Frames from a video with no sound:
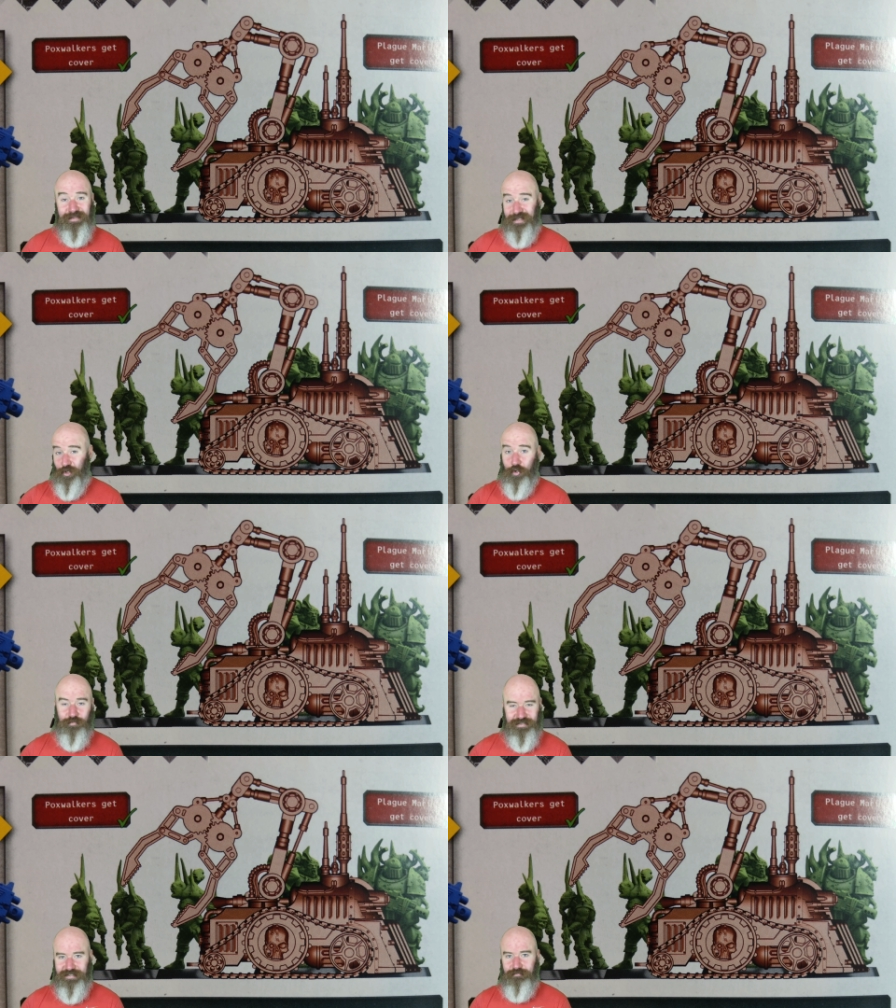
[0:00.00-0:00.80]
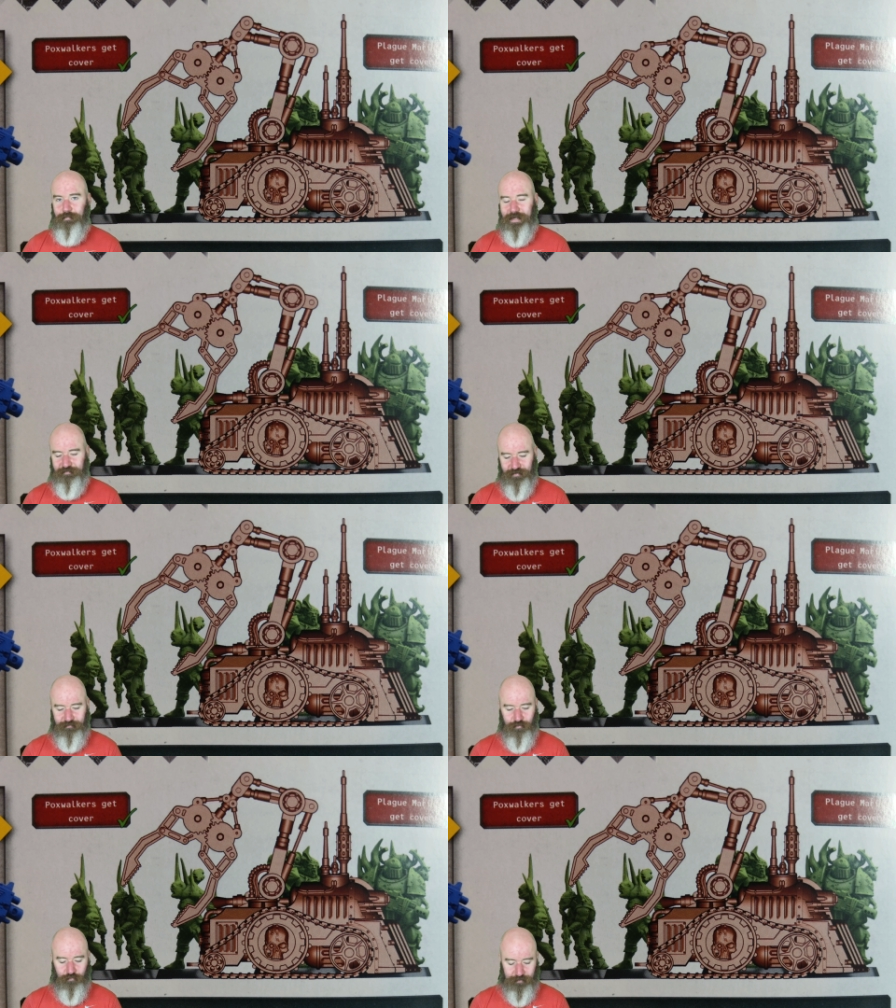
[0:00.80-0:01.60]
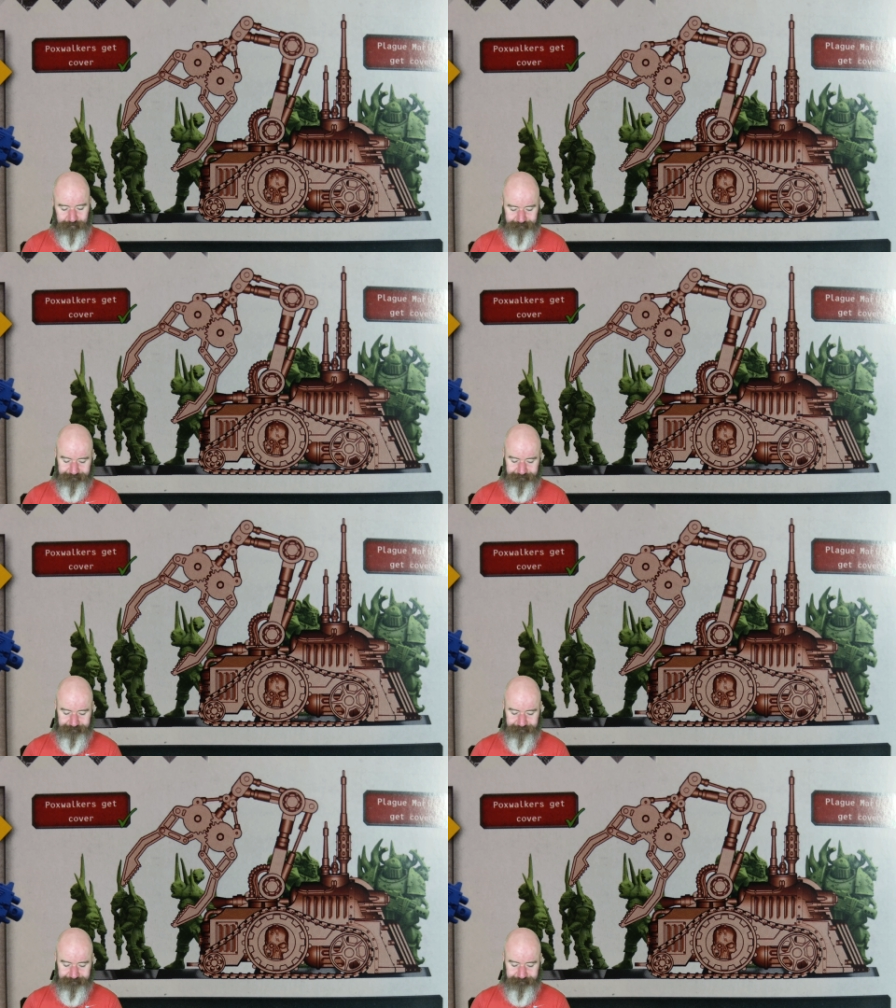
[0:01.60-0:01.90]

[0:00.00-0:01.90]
they all receive the benefit of cover.